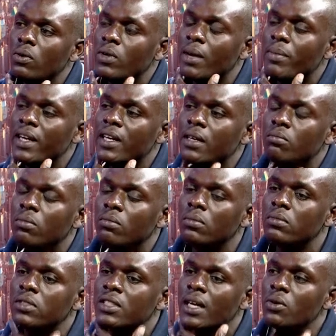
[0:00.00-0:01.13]
unapata
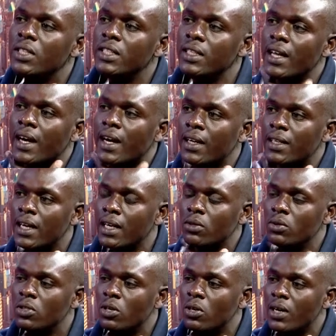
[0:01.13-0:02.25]
sauti inakataa
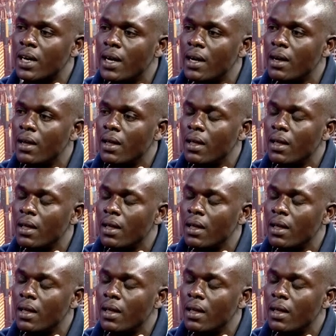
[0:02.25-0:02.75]
kutoka.